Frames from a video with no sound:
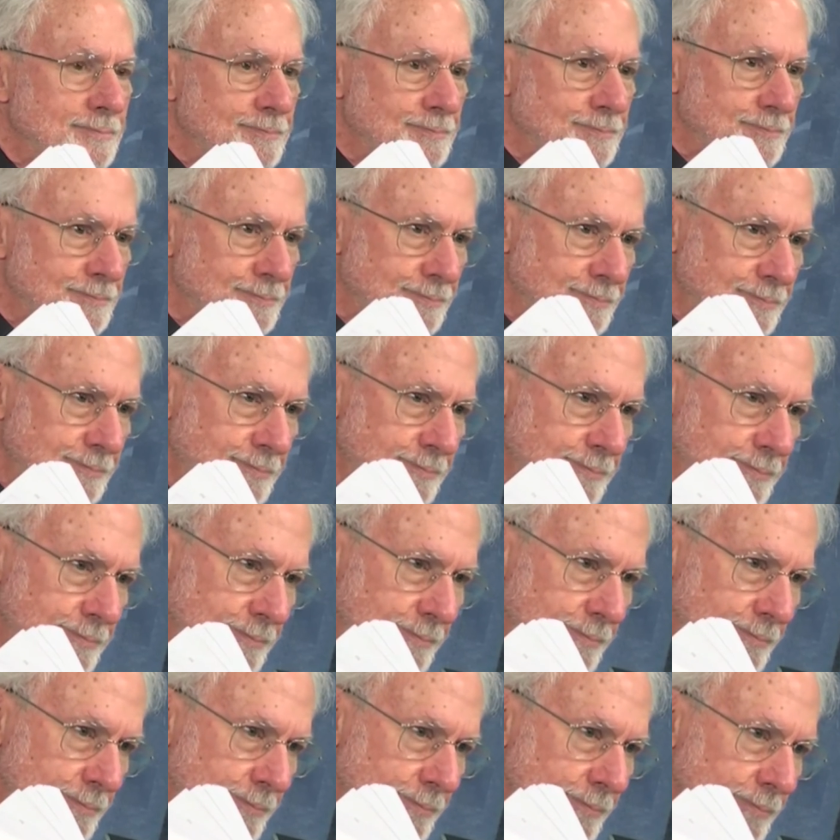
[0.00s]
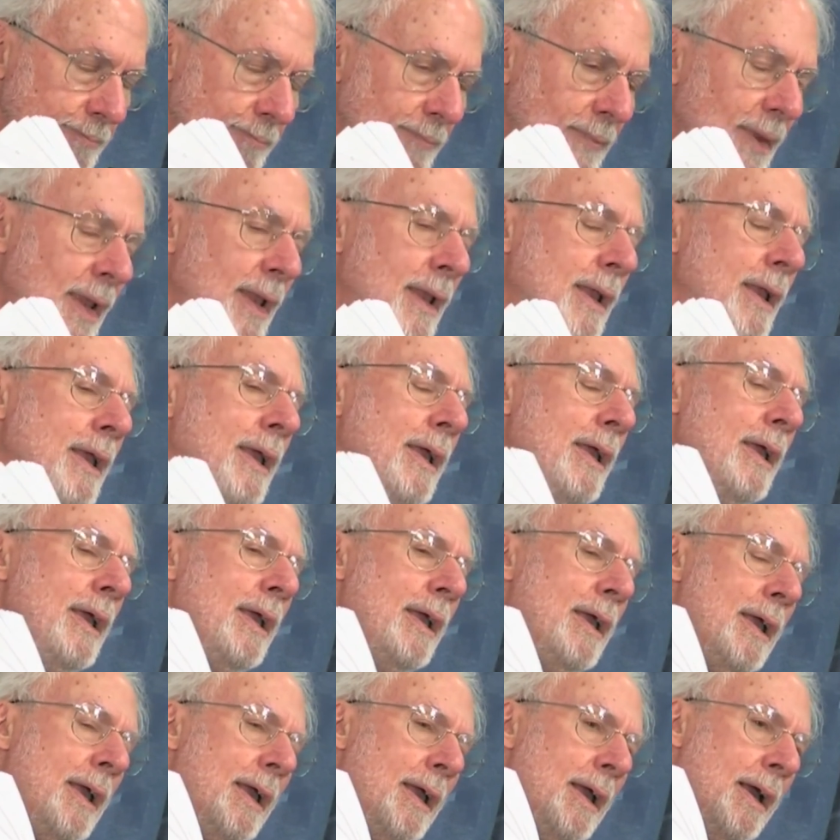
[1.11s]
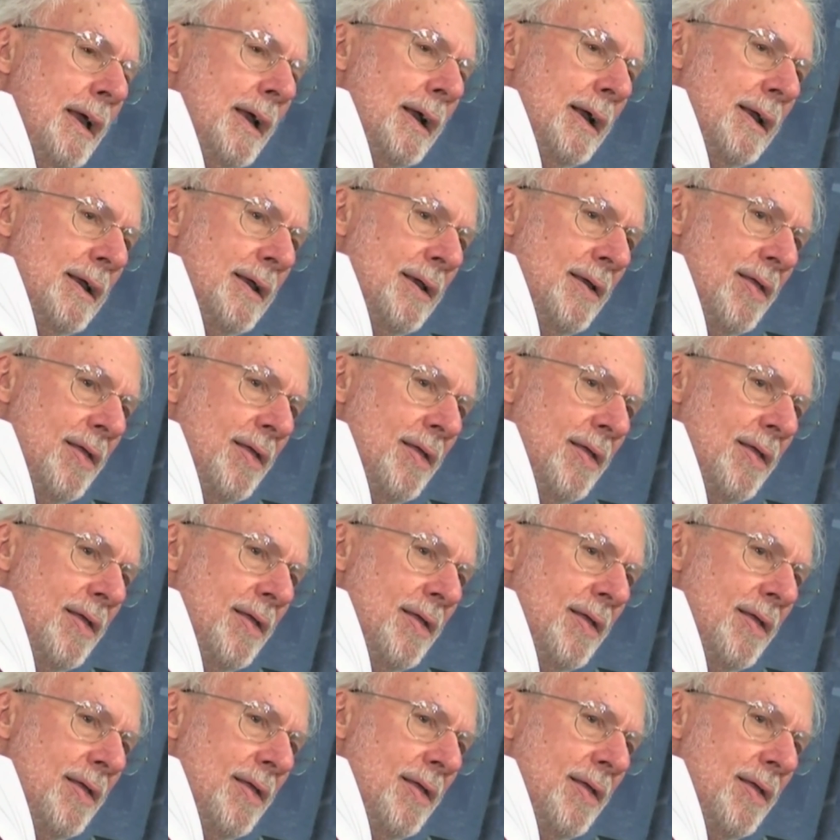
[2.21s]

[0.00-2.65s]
Nobody speaks.